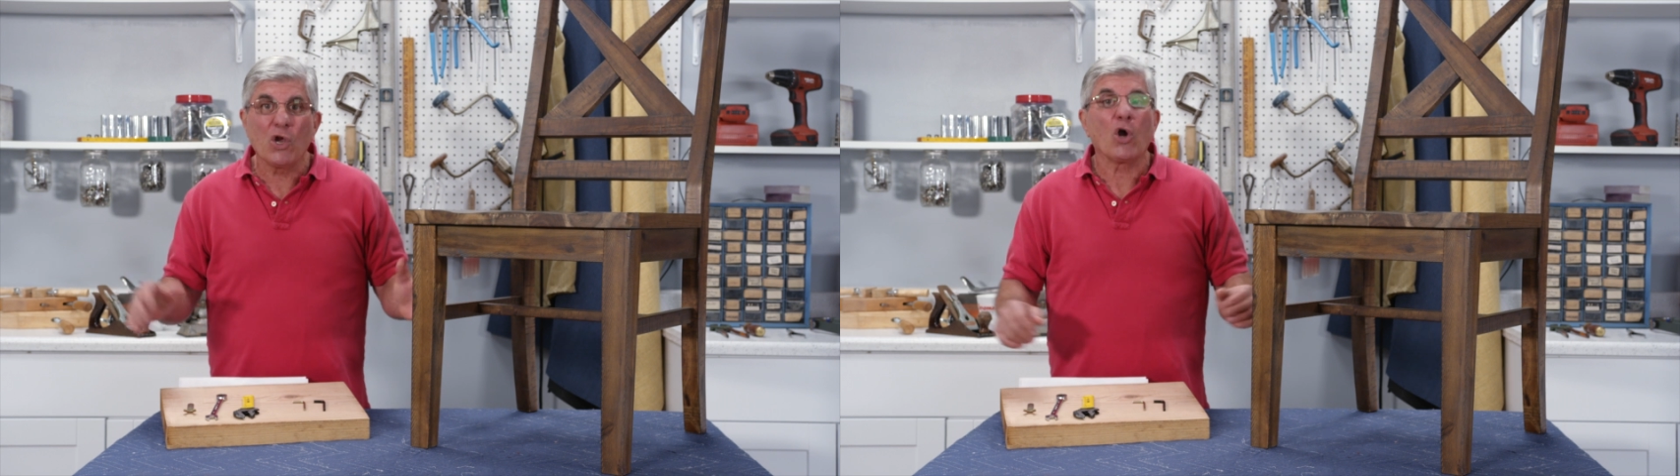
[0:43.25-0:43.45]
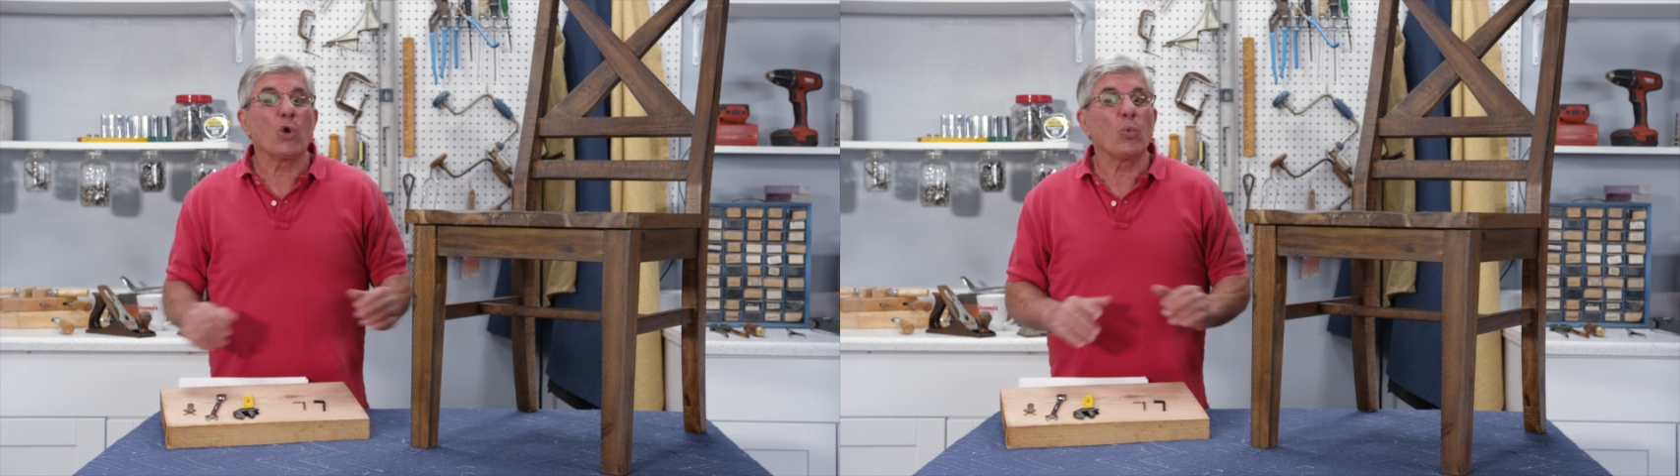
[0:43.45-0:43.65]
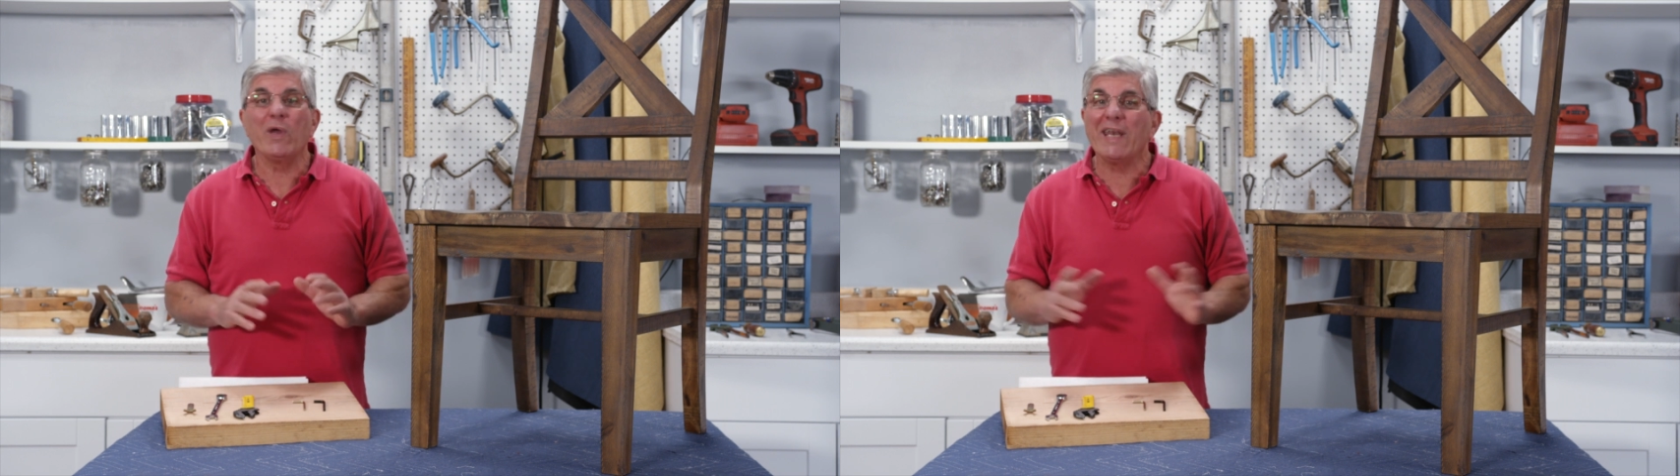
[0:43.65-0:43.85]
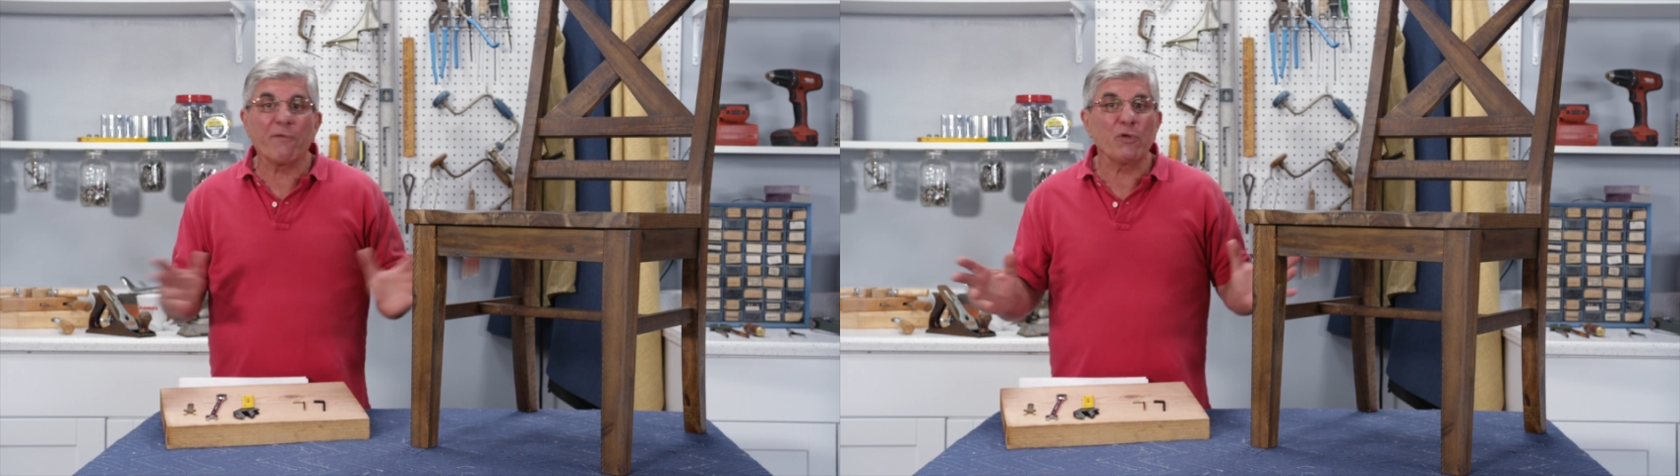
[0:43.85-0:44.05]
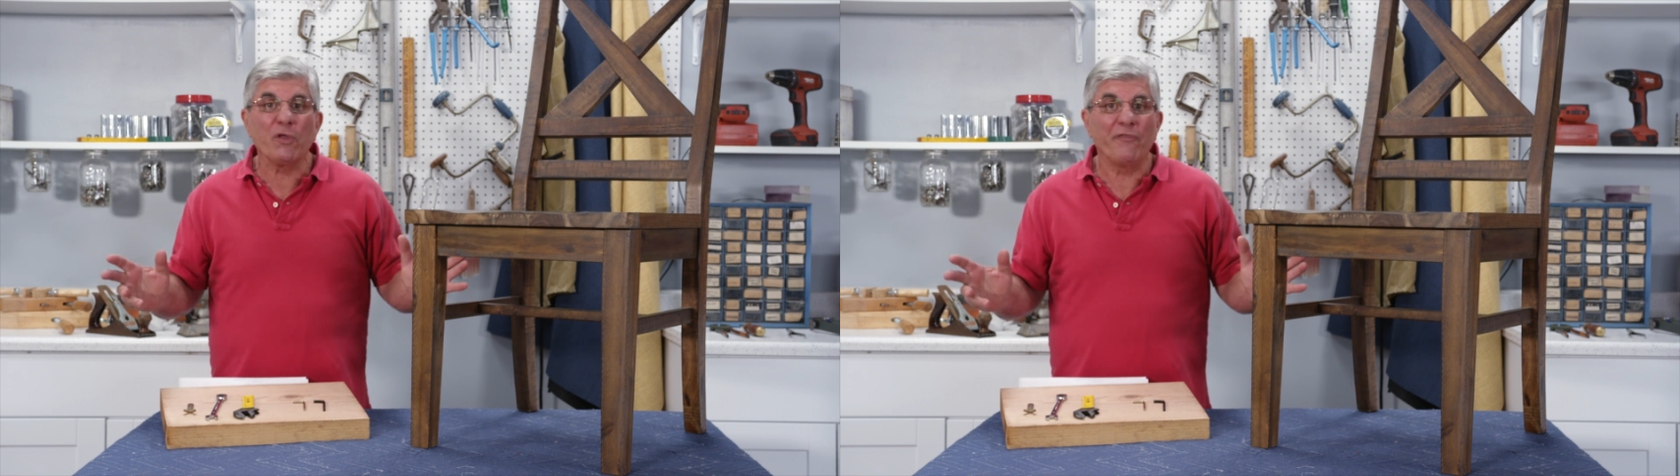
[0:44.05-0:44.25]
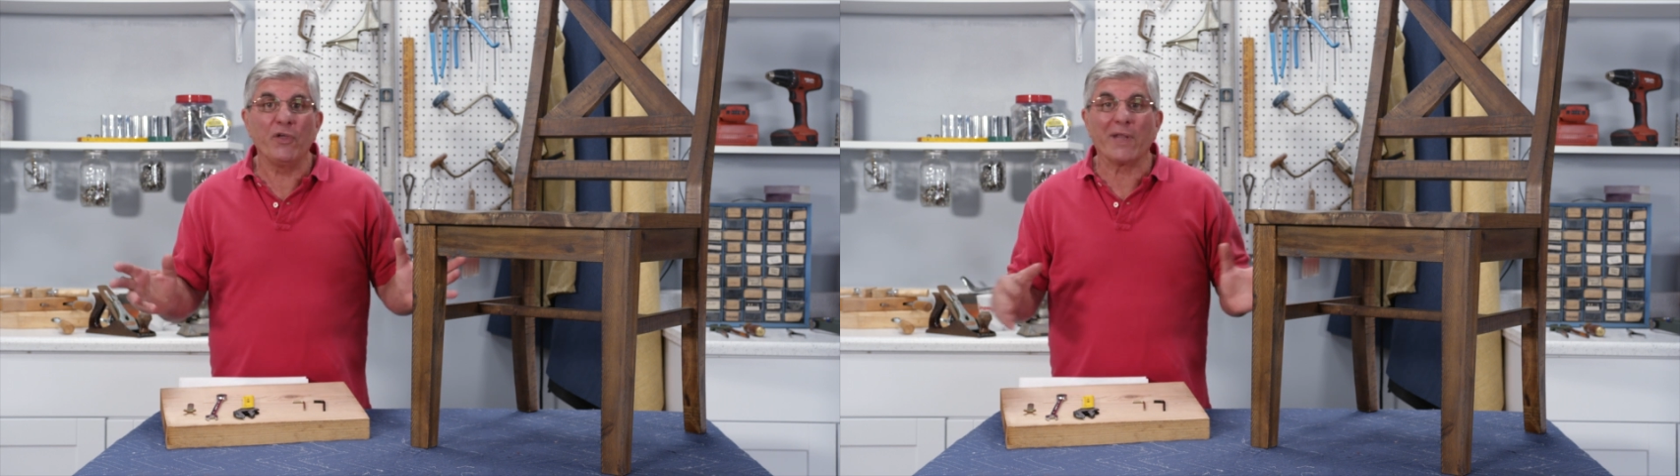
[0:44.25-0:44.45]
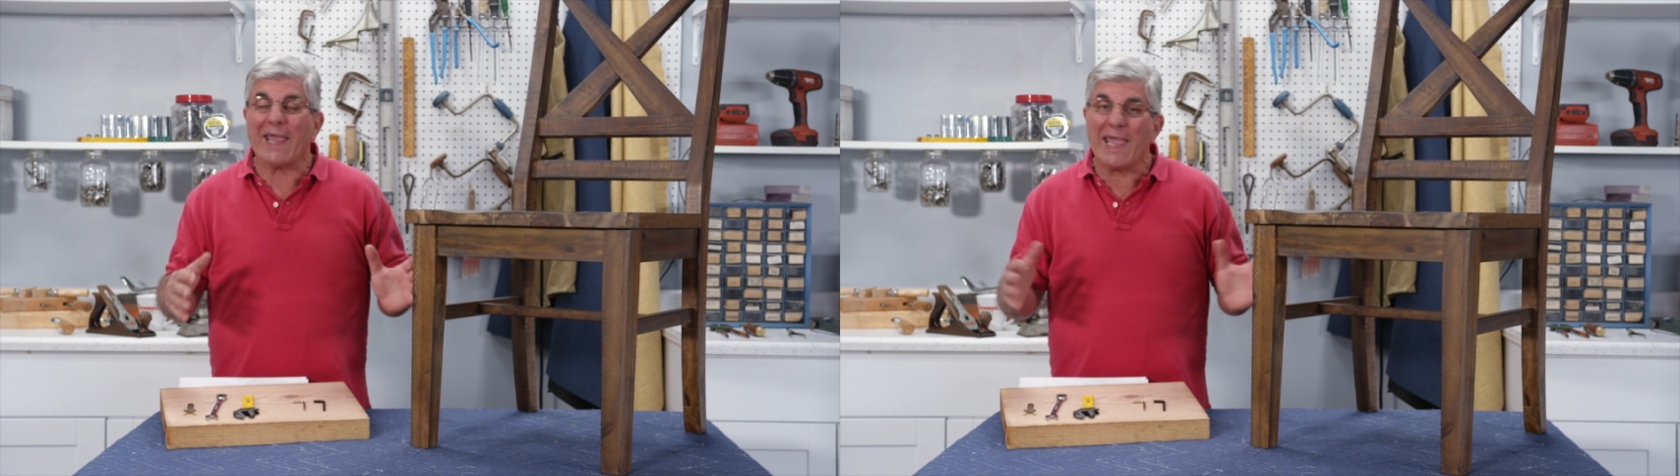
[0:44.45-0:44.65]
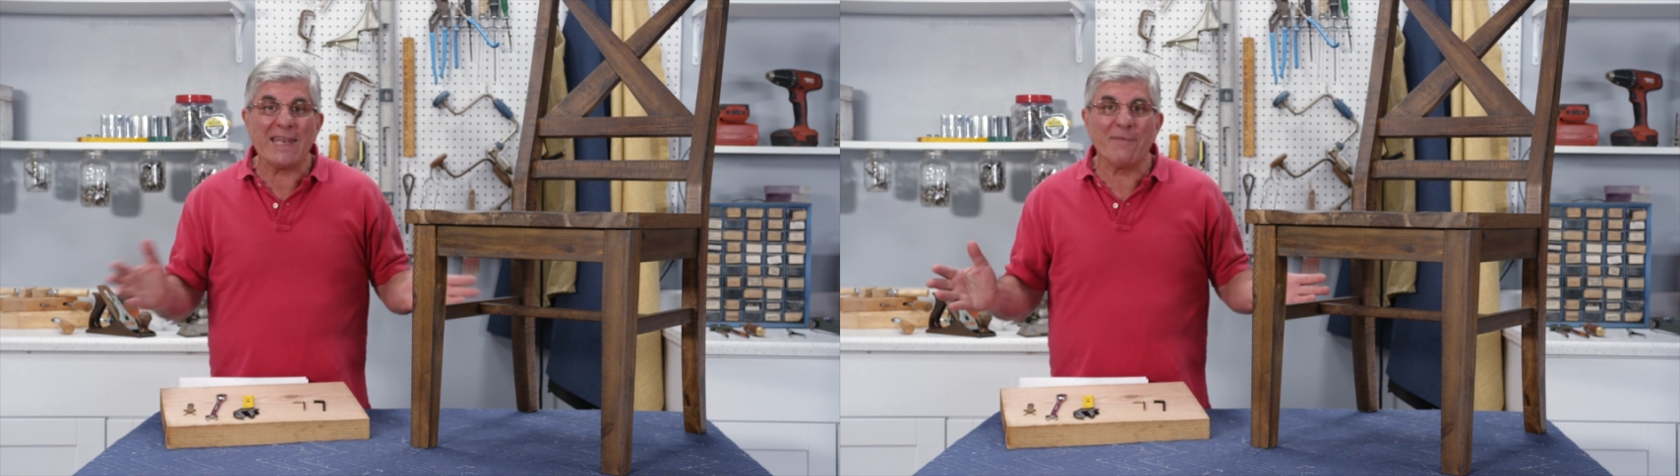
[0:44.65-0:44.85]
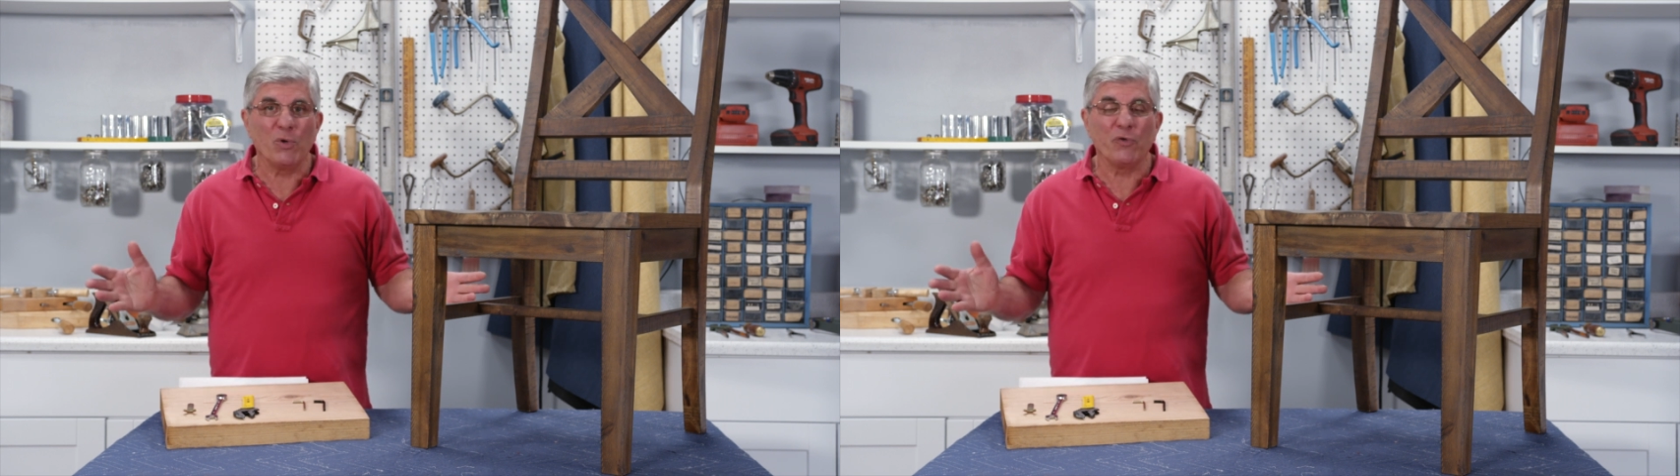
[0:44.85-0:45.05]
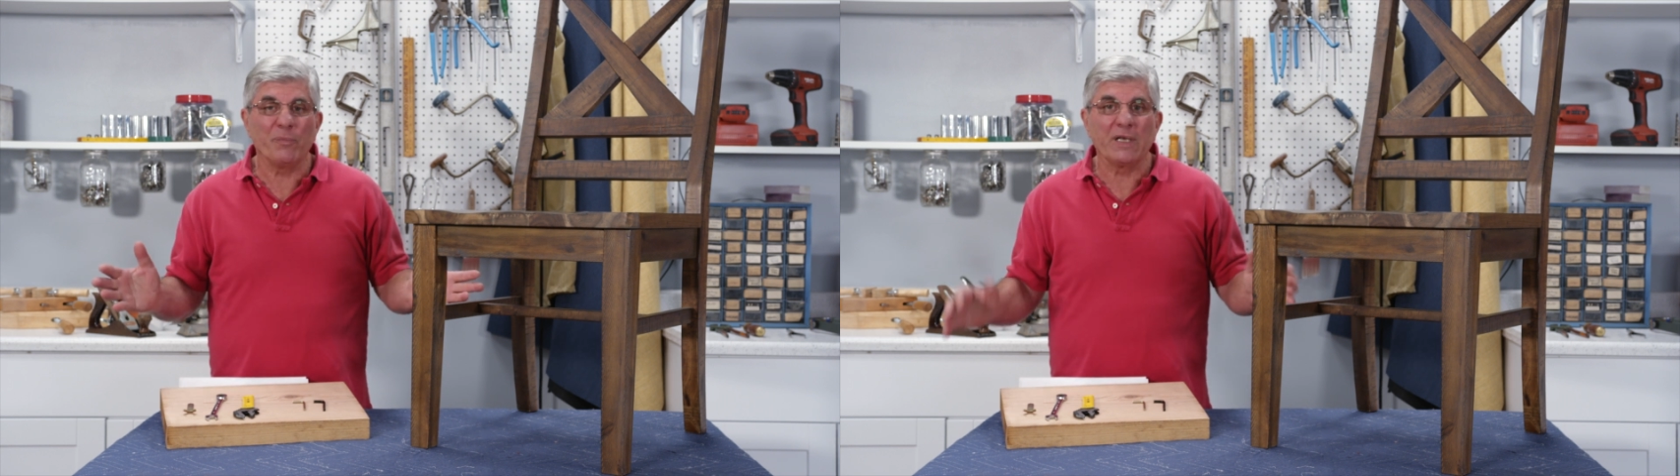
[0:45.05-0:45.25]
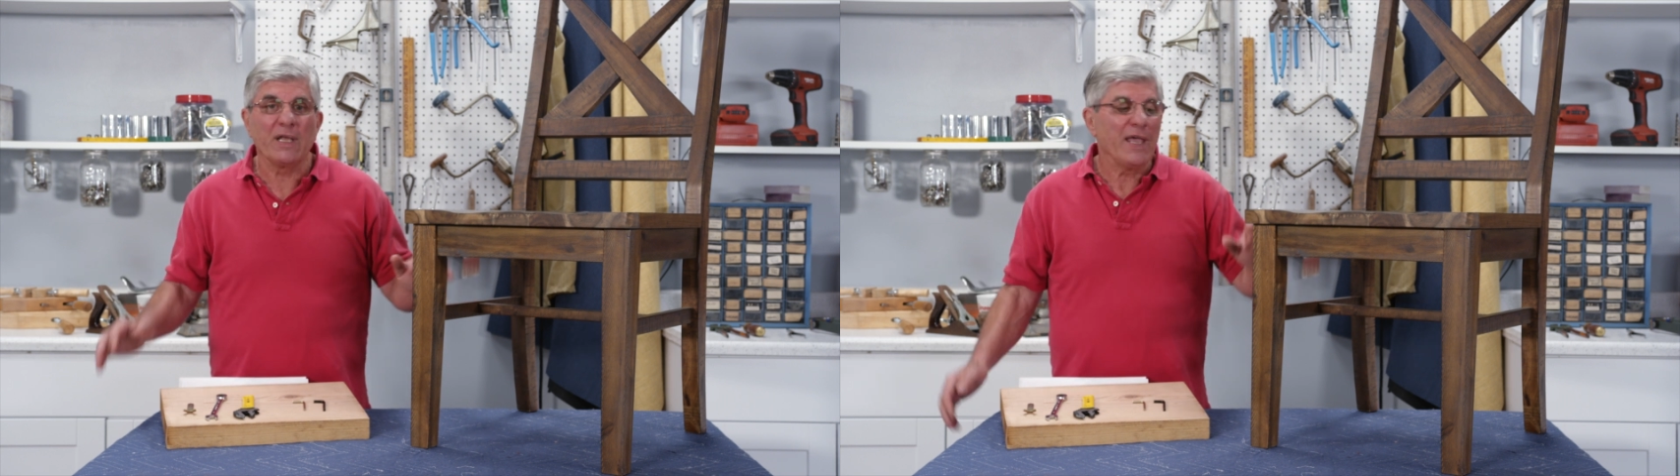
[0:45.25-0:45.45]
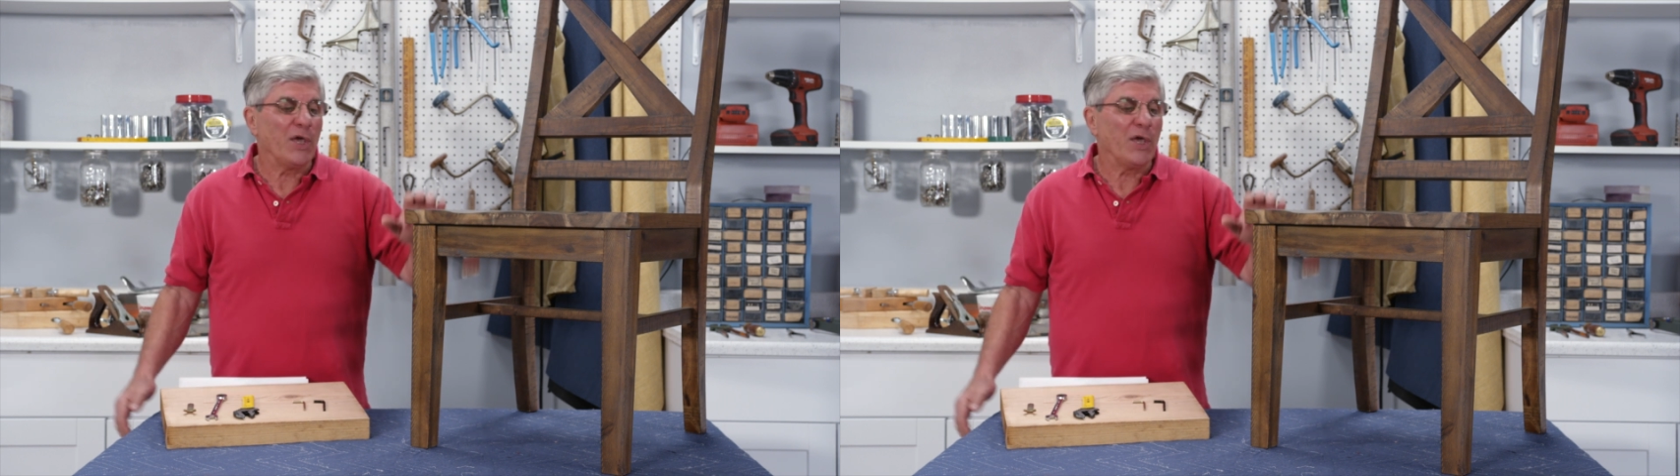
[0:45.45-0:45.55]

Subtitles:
or whenever you feel any movement